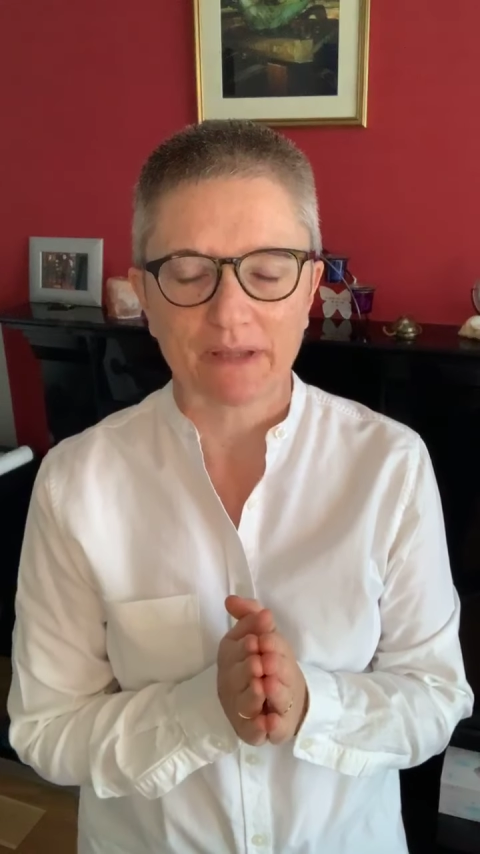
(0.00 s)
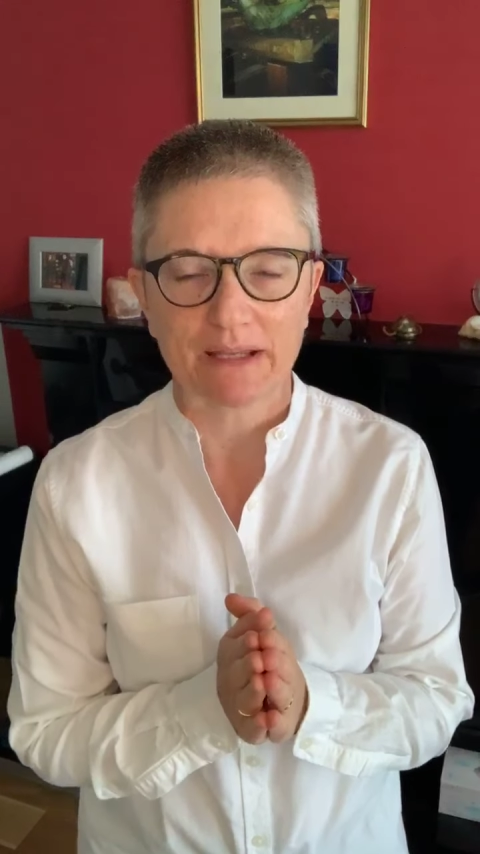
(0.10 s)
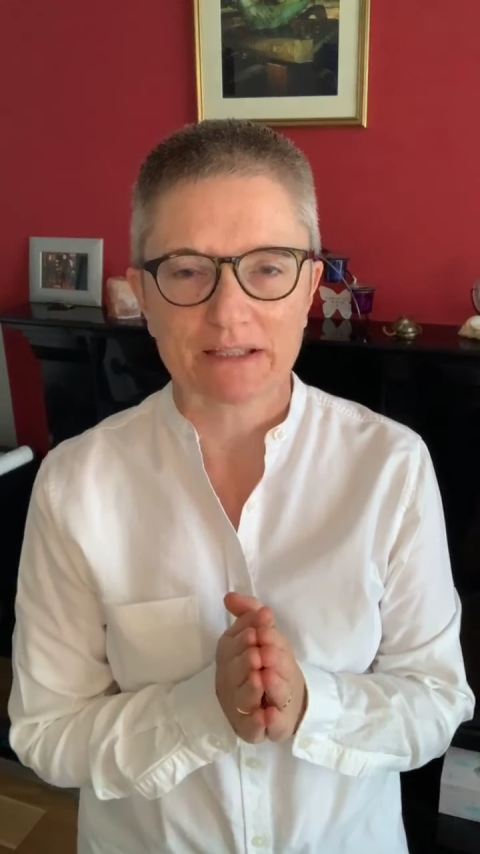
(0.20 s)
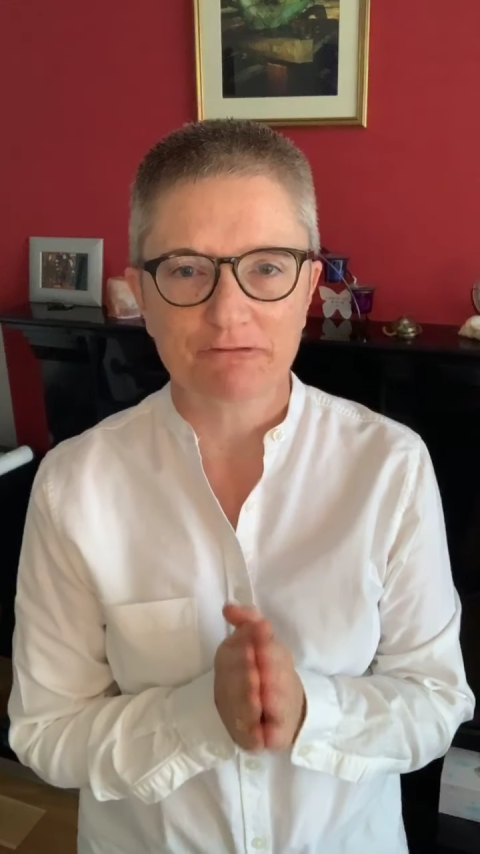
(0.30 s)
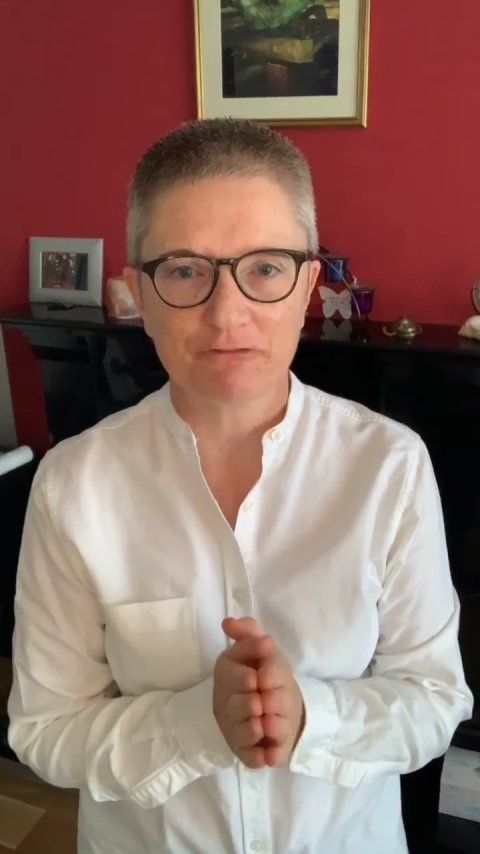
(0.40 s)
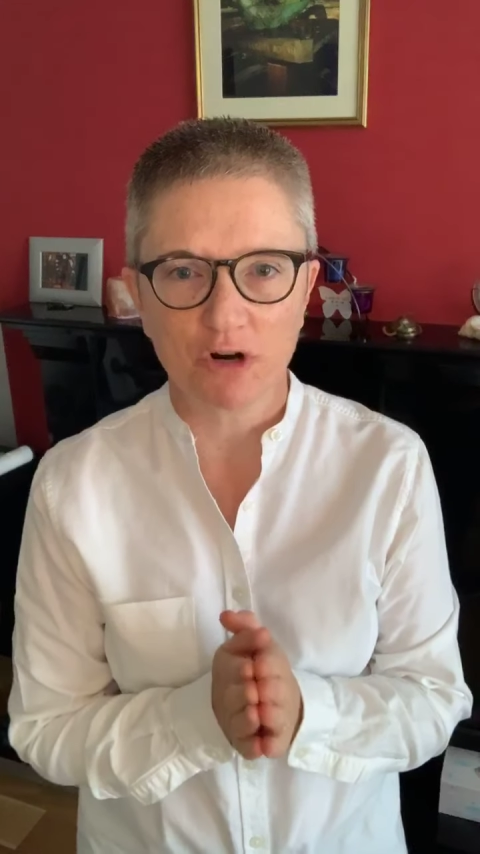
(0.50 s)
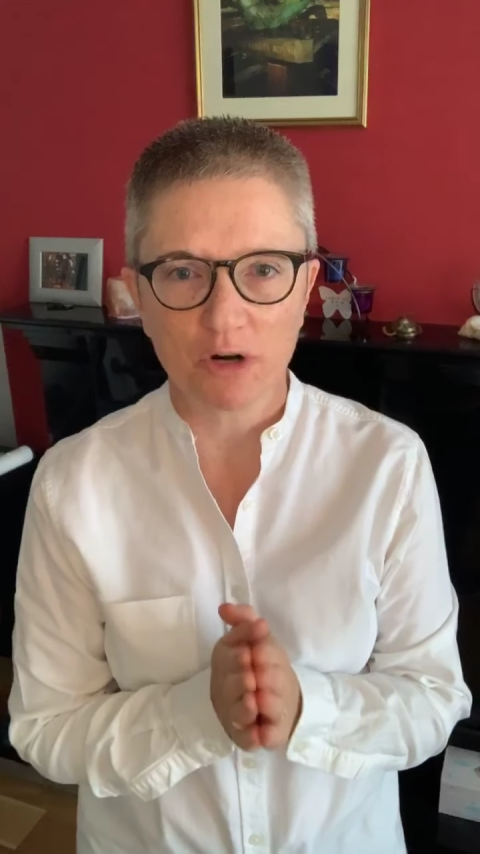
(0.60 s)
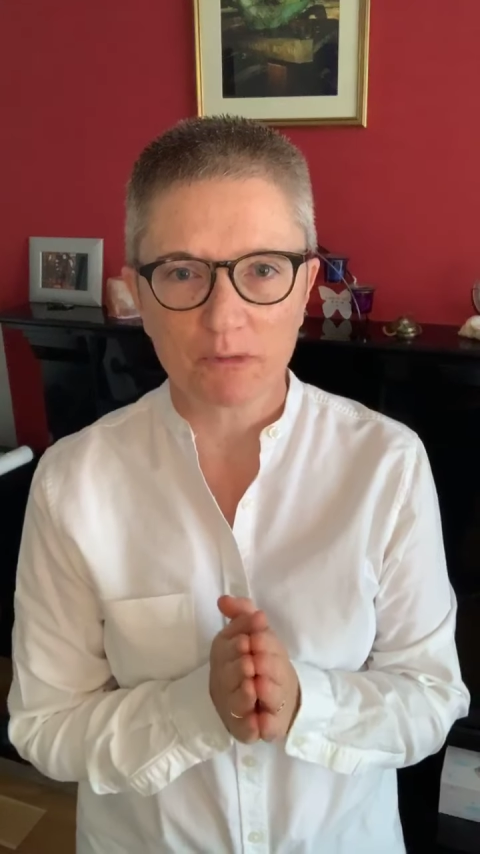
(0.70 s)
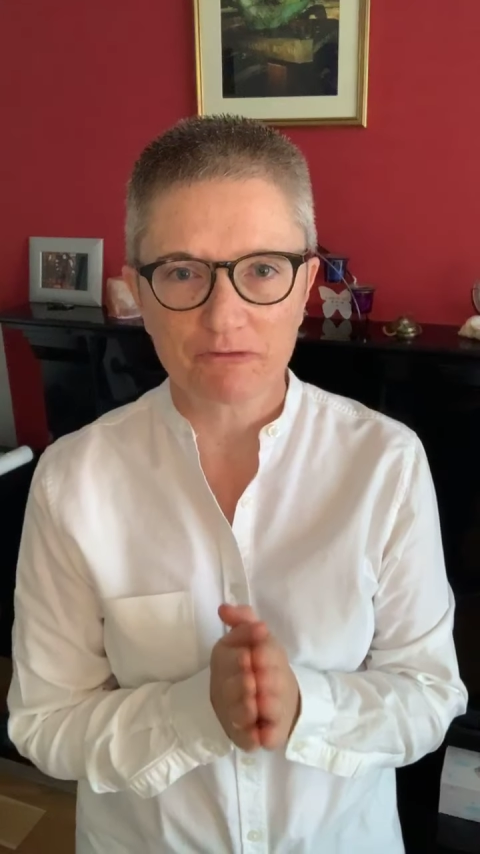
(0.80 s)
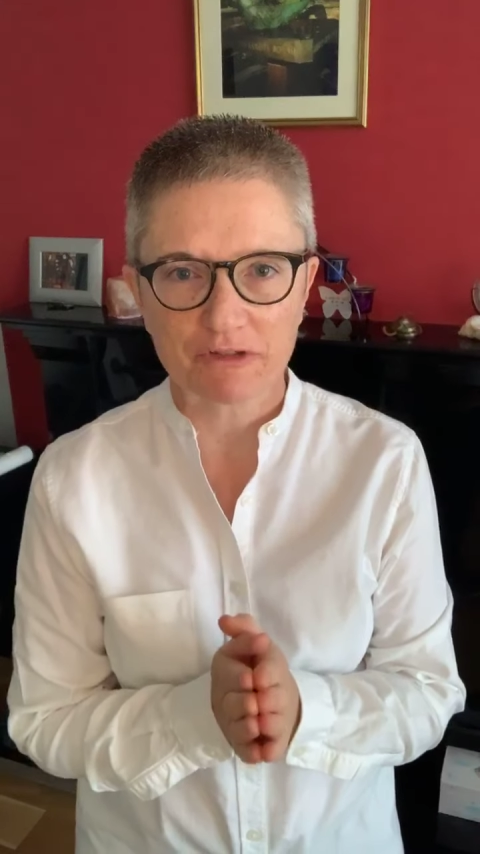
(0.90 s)
It's a
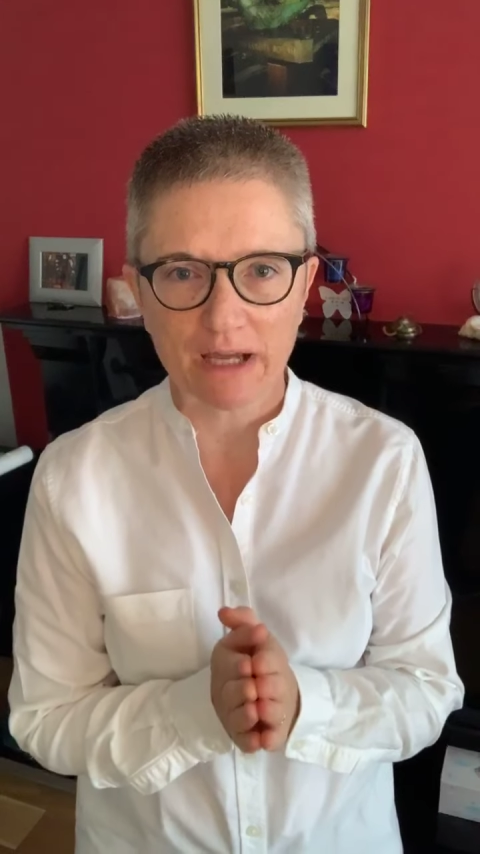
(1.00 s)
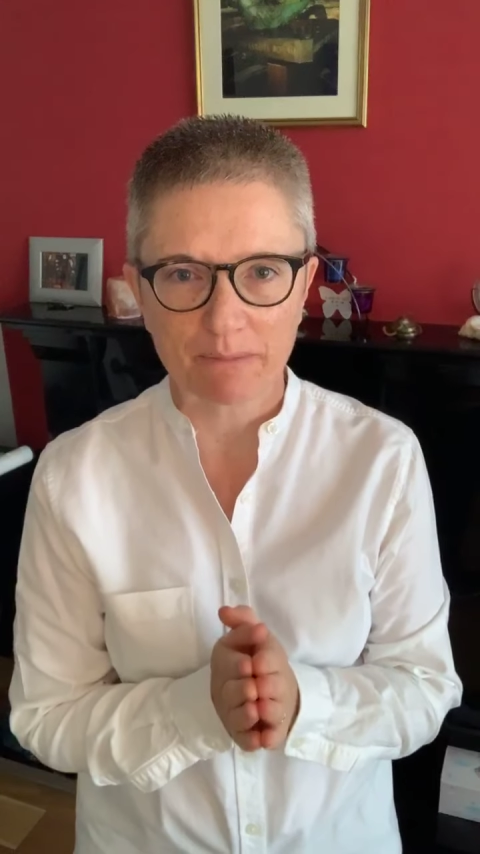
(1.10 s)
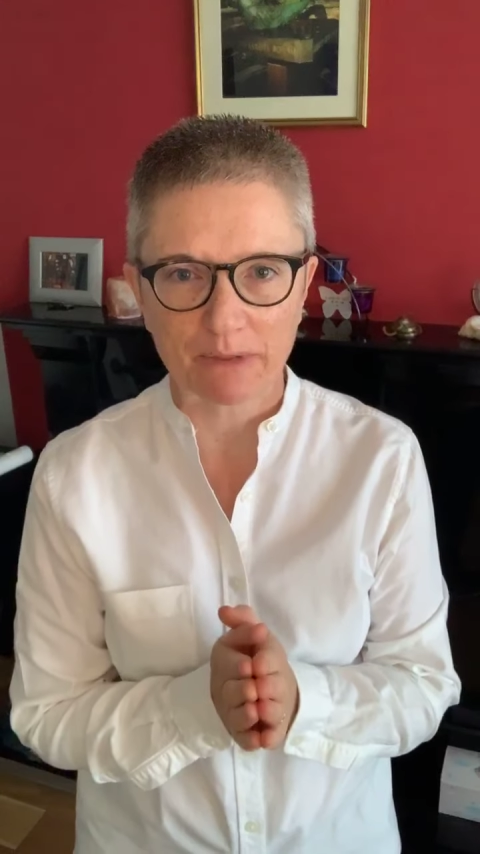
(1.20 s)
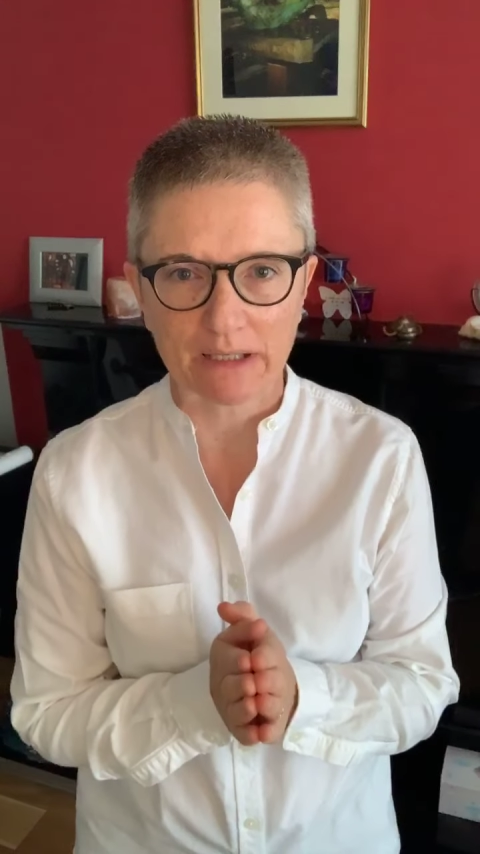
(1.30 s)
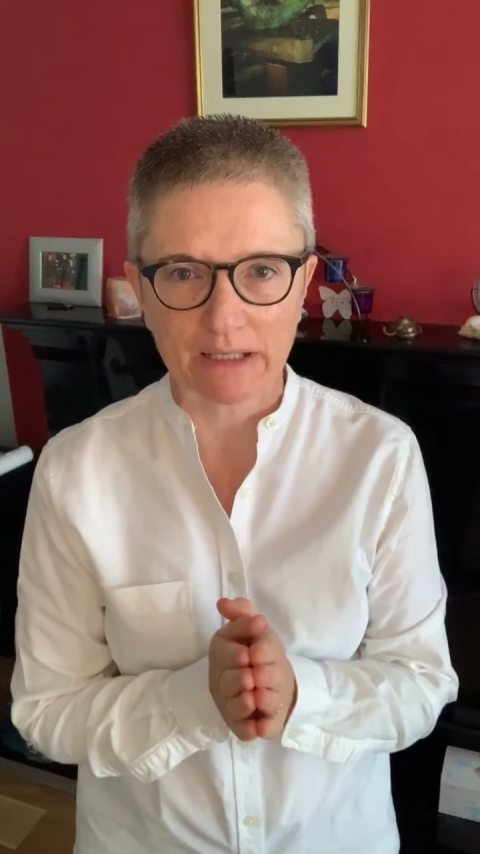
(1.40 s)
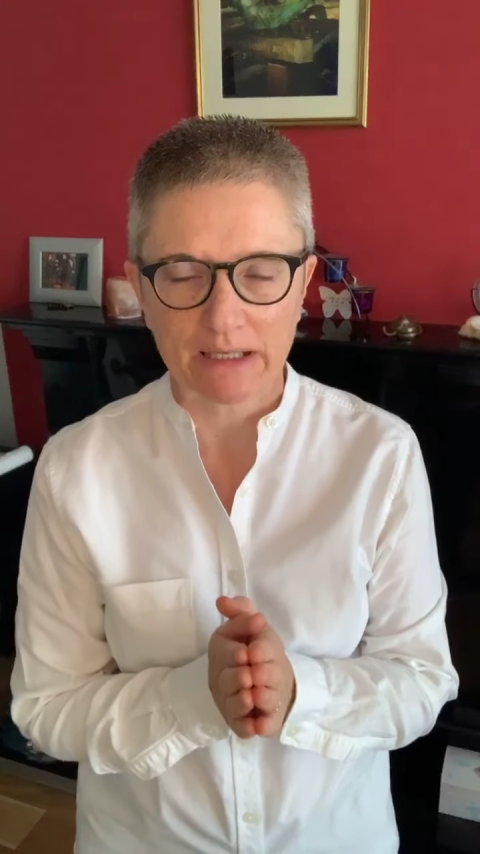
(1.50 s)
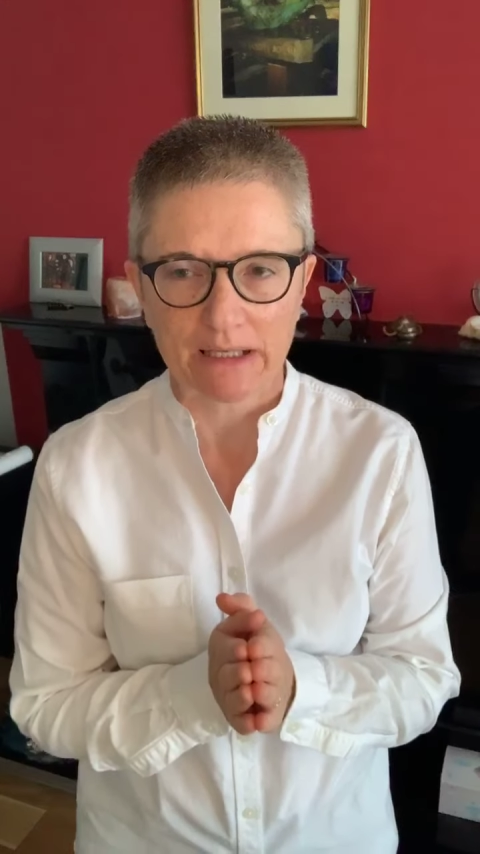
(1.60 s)
form of tapping